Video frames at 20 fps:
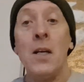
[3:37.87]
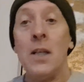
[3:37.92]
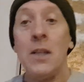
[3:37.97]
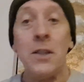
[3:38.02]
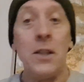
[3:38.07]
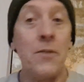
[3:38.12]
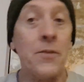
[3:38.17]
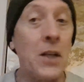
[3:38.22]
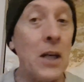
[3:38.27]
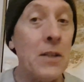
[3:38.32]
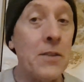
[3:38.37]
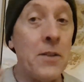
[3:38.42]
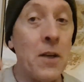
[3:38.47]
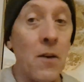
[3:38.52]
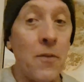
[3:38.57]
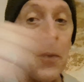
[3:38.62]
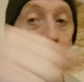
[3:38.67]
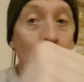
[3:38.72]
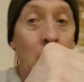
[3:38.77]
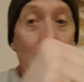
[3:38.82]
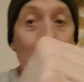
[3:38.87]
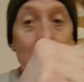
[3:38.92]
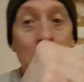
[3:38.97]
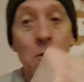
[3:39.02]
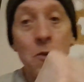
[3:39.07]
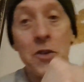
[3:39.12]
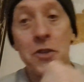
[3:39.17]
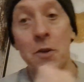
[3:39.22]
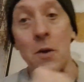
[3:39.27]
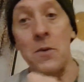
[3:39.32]
you've got different
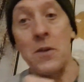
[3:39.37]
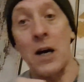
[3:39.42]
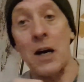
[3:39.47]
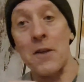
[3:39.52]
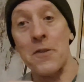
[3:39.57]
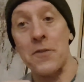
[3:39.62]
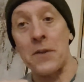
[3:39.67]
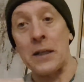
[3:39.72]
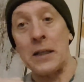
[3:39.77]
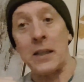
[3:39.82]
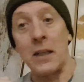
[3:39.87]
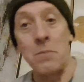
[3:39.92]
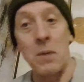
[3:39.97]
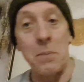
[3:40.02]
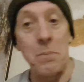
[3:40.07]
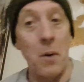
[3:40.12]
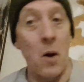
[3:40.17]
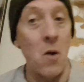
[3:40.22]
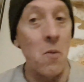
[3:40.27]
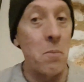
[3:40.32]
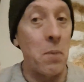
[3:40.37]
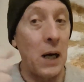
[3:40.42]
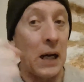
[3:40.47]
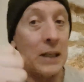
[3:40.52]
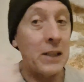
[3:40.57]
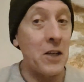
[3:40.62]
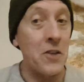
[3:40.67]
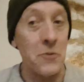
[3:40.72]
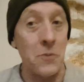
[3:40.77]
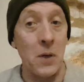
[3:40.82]
angles how that thing can be pulled
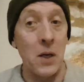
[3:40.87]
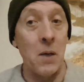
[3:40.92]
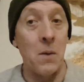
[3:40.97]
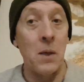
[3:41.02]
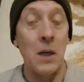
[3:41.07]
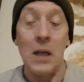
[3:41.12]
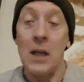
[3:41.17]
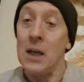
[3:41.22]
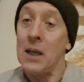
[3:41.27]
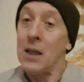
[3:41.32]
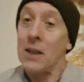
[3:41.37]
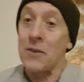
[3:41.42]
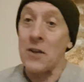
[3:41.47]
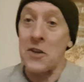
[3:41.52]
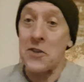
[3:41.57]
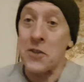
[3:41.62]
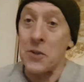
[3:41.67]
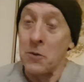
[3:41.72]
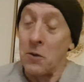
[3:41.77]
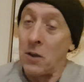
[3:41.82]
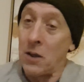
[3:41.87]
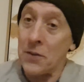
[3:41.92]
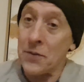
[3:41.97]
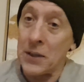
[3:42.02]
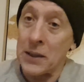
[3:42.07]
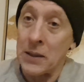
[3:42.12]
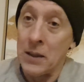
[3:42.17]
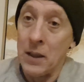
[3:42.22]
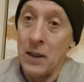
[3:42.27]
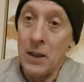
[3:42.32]
back as well. That's another
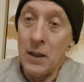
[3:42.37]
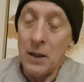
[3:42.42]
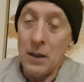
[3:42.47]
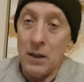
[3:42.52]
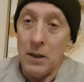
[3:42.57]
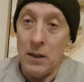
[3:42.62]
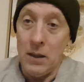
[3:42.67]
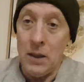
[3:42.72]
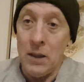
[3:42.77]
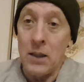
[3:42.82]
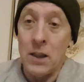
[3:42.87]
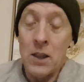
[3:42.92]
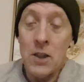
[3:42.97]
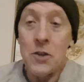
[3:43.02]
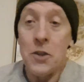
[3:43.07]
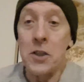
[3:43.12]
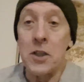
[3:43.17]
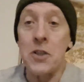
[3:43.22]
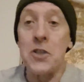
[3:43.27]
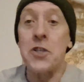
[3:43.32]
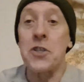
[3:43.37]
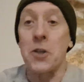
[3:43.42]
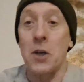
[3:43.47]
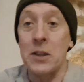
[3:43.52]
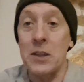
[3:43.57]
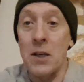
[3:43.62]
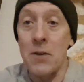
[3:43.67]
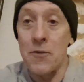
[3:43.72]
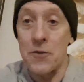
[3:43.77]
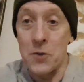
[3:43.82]
thing. You can
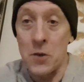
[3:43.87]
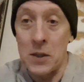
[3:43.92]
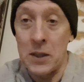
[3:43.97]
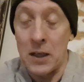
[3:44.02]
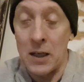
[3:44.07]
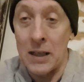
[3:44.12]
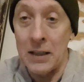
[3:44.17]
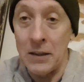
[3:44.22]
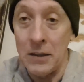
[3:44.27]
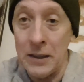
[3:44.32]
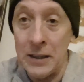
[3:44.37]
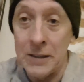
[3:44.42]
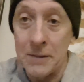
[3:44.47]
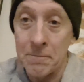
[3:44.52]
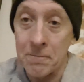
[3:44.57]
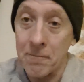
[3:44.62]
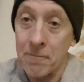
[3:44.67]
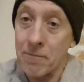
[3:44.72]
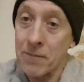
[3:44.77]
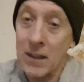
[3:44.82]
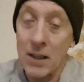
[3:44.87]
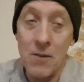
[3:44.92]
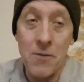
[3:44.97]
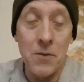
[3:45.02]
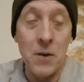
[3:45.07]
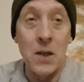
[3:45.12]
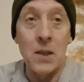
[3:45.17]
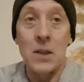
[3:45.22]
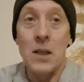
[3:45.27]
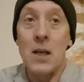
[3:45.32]
study the front hand lead
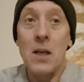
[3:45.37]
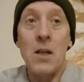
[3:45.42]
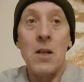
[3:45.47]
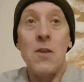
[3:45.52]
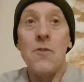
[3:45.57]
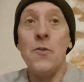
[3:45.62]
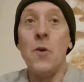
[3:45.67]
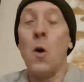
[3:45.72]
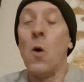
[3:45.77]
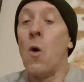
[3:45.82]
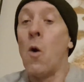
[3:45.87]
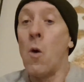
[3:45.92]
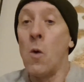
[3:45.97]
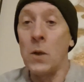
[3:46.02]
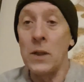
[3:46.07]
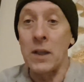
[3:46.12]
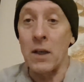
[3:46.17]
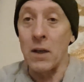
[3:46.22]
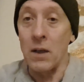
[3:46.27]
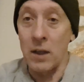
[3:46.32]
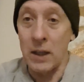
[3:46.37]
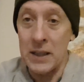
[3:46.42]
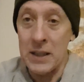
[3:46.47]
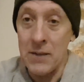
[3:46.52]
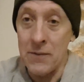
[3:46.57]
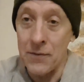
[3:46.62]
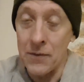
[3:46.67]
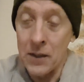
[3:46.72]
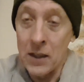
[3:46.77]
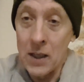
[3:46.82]
for the whole of your
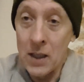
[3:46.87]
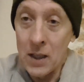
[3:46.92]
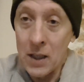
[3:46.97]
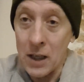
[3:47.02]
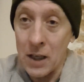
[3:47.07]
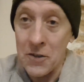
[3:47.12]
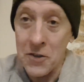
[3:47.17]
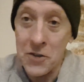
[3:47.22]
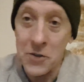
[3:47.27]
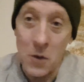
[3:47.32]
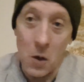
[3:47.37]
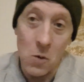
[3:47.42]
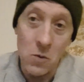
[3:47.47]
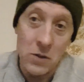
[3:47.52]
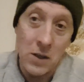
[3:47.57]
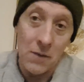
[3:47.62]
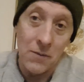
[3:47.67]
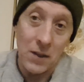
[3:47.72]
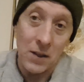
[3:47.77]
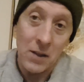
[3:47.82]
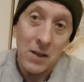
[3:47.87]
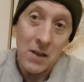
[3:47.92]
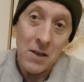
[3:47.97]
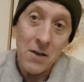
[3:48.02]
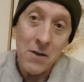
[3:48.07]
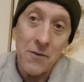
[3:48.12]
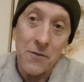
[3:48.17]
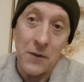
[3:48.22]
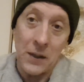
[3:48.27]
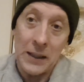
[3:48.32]
life and still never
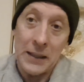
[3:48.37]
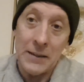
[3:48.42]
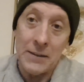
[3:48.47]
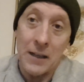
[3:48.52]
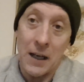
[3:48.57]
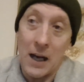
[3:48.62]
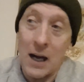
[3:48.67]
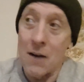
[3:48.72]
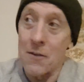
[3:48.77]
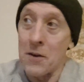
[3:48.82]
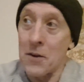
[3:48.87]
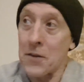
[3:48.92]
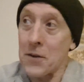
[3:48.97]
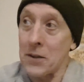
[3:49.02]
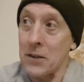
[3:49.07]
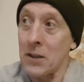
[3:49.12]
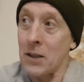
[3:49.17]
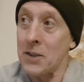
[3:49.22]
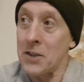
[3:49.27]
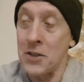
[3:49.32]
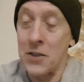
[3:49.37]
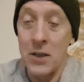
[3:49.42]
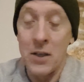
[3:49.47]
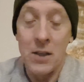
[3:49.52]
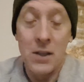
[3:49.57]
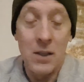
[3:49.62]
find everything is